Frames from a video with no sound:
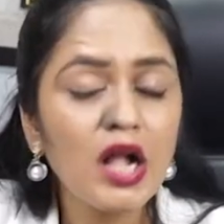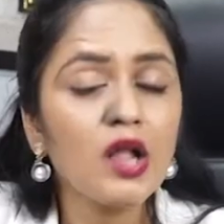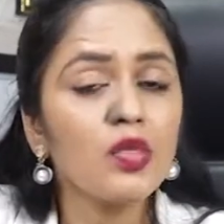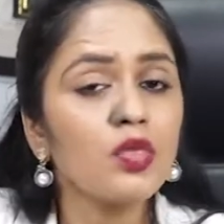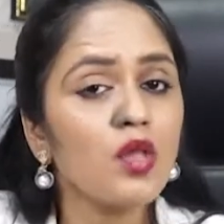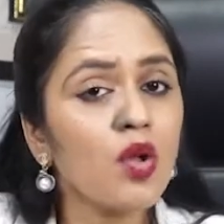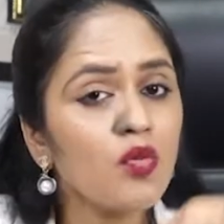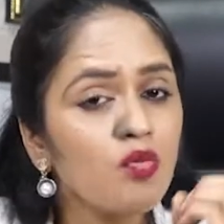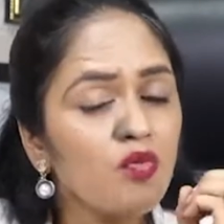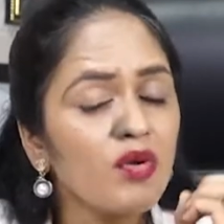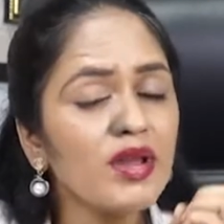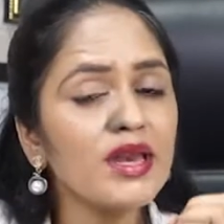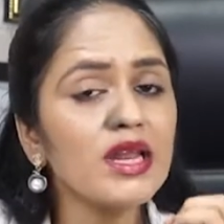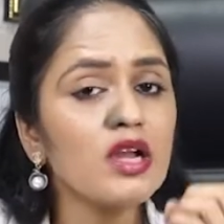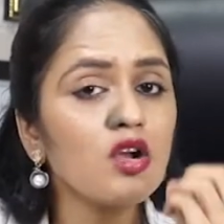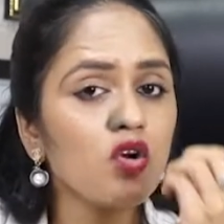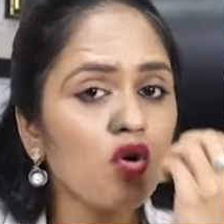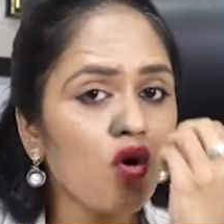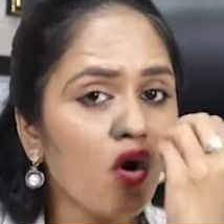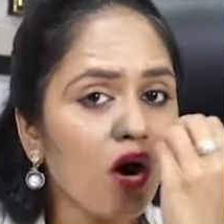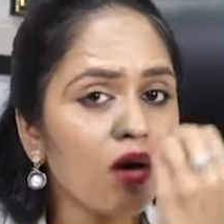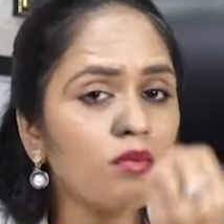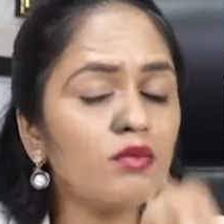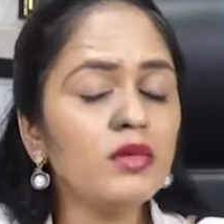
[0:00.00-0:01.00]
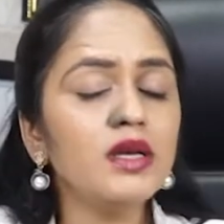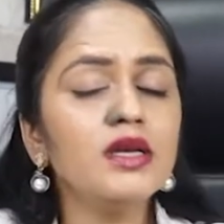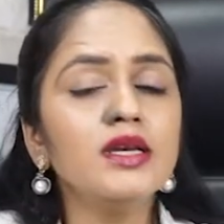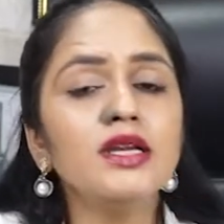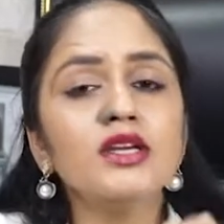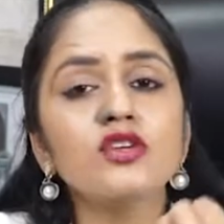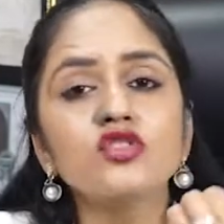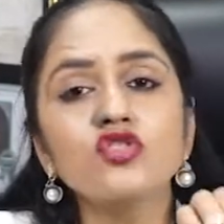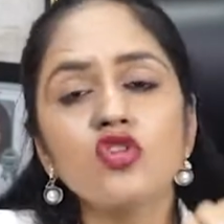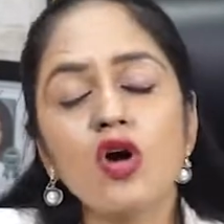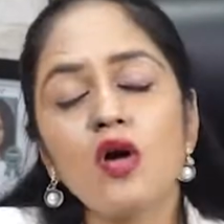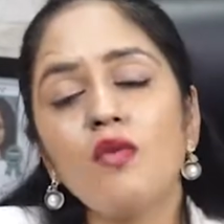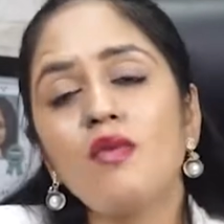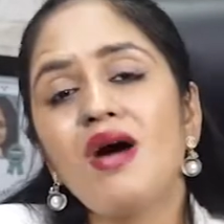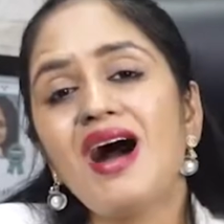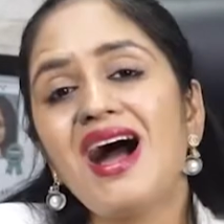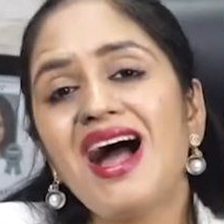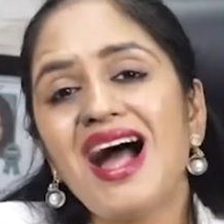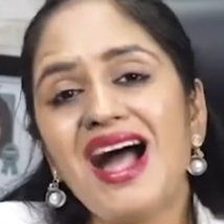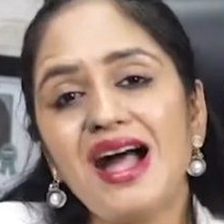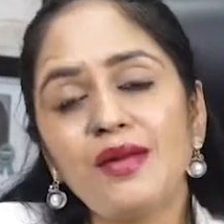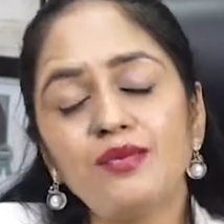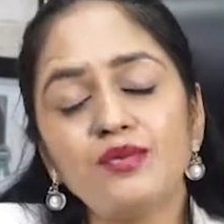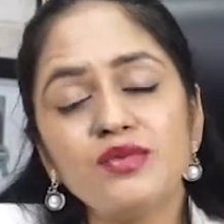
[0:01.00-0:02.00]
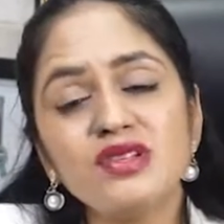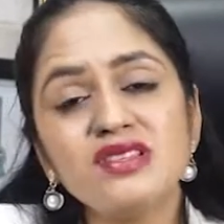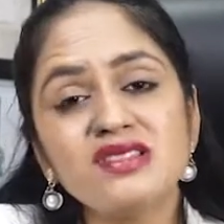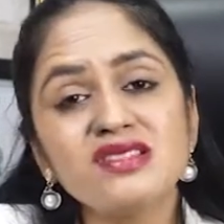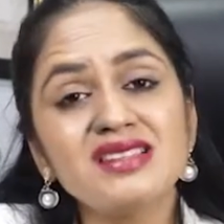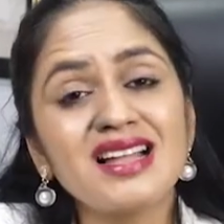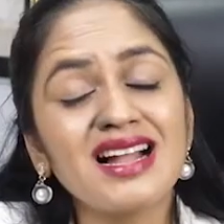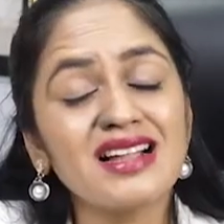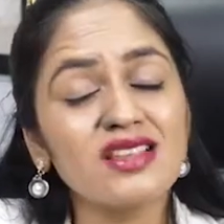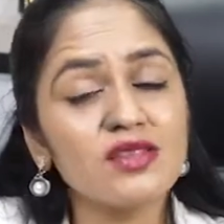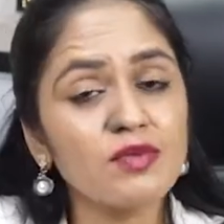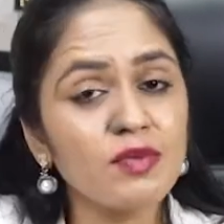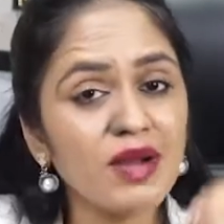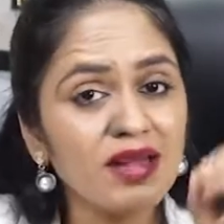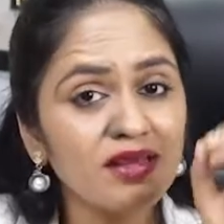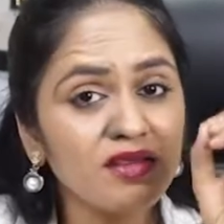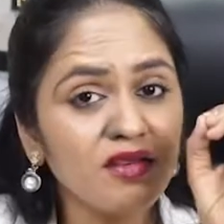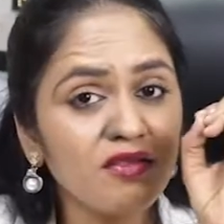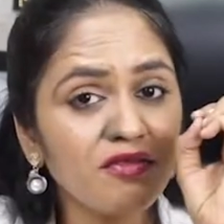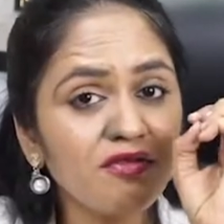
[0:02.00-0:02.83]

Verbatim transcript: Now, very commonly trauma happens that's by the